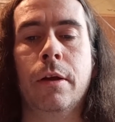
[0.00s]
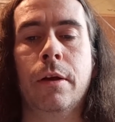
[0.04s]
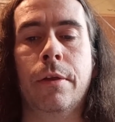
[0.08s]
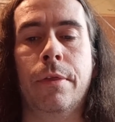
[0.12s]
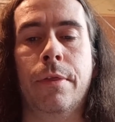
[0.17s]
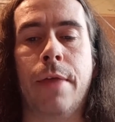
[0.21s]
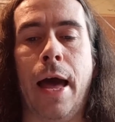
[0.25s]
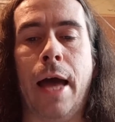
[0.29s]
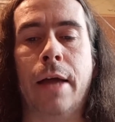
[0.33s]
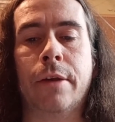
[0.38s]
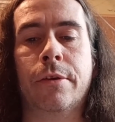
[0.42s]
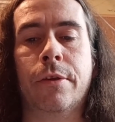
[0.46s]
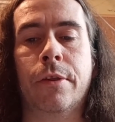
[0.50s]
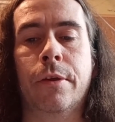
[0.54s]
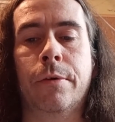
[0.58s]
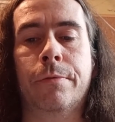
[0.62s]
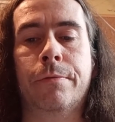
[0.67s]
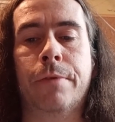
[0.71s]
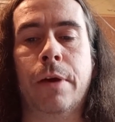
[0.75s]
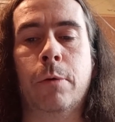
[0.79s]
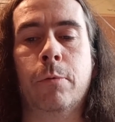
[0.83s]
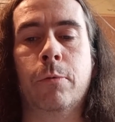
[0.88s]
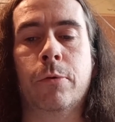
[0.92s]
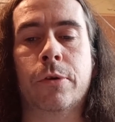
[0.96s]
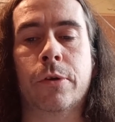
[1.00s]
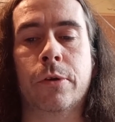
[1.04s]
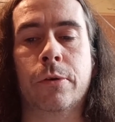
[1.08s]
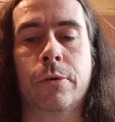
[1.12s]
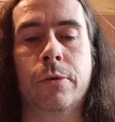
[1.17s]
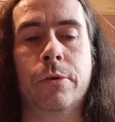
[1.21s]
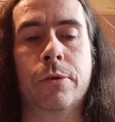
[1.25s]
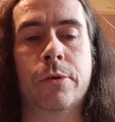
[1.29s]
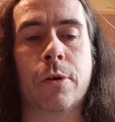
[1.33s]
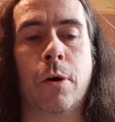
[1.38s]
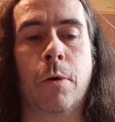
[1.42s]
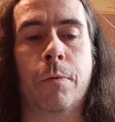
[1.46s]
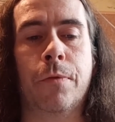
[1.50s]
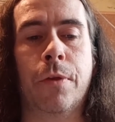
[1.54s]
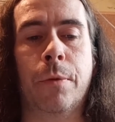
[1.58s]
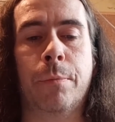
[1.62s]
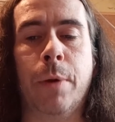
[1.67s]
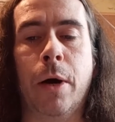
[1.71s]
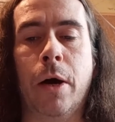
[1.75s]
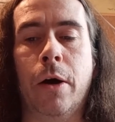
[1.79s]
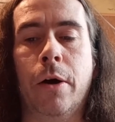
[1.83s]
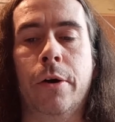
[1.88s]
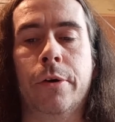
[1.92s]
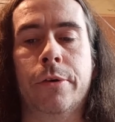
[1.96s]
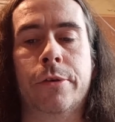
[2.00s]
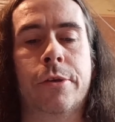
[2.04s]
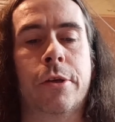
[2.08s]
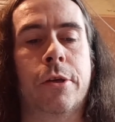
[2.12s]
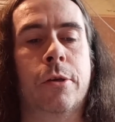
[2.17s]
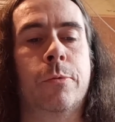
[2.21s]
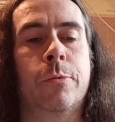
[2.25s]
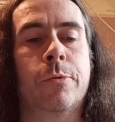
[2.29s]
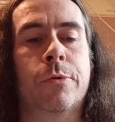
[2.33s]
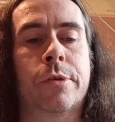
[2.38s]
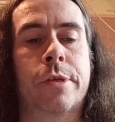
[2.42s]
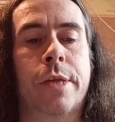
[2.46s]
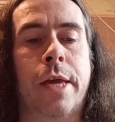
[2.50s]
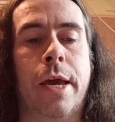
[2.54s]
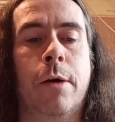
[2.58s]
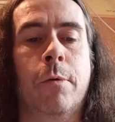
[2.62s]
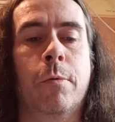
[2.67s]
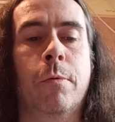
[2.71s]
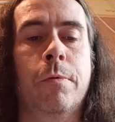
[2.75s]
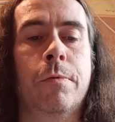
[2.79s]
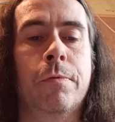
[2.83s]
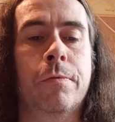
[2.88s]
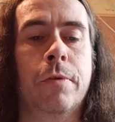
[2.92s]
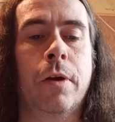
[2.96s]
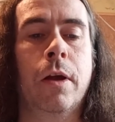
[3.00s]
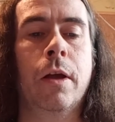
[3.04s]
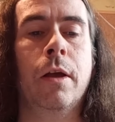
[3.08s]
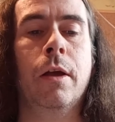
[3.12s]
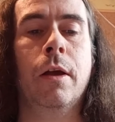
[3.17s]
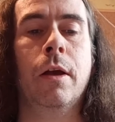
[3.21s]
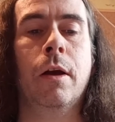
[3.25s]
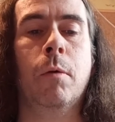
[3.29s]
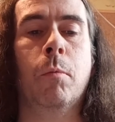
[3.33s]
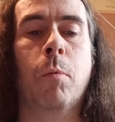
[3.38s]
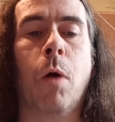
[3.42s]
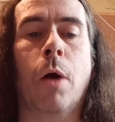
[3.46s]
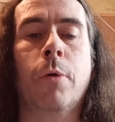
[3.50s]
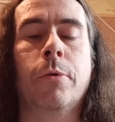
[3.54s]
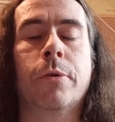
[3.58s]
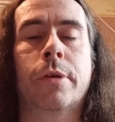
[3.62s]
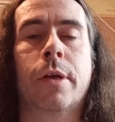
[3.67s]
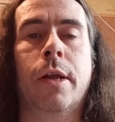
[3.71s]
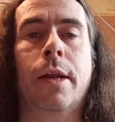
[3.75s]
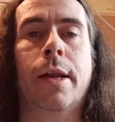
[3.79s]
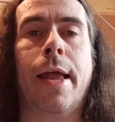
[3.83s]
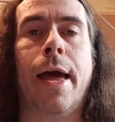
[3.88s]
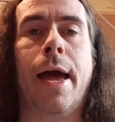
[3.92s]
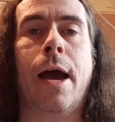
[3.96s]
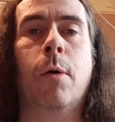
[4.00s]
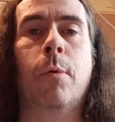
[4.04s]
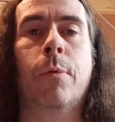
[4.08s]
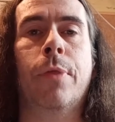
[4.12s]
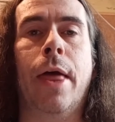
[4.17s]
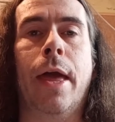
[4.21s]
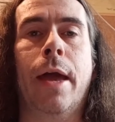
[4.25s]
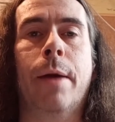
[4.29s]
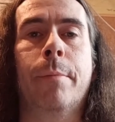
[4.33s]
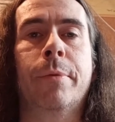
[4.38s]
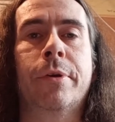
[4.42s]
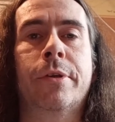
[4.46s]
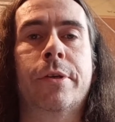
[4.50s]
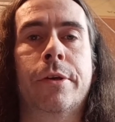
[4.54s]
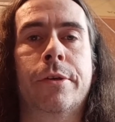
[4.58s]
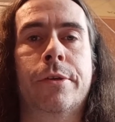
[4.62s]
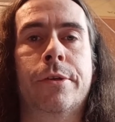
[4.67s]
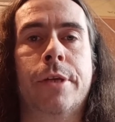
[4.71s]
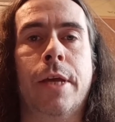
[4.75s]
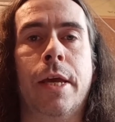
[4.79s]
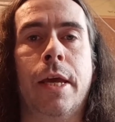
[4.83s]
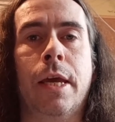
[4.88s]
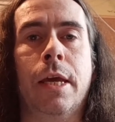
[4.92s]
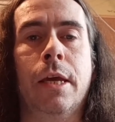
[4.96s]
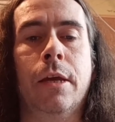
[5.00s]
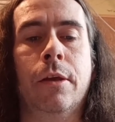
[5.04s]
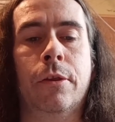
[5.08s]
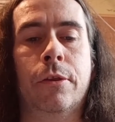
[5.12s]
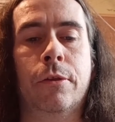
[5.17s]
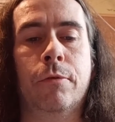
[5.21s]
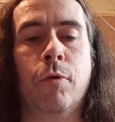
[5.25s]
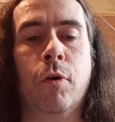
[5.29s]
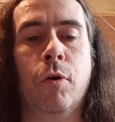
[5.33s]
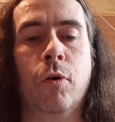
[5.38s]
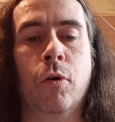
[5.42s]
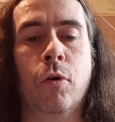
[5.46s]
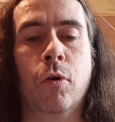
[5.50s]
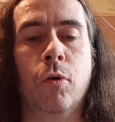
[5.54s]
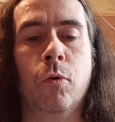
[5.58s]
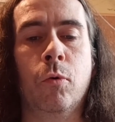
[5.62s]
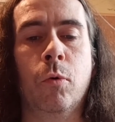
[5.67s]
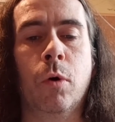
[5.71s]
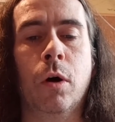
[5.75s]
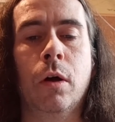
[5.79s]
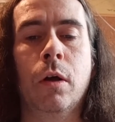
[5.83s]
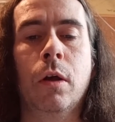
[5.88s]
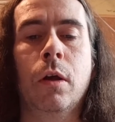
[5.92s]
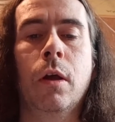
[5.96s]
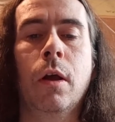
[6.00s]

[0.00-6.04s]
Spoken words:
that the filters of the personal self won't allow them to see through.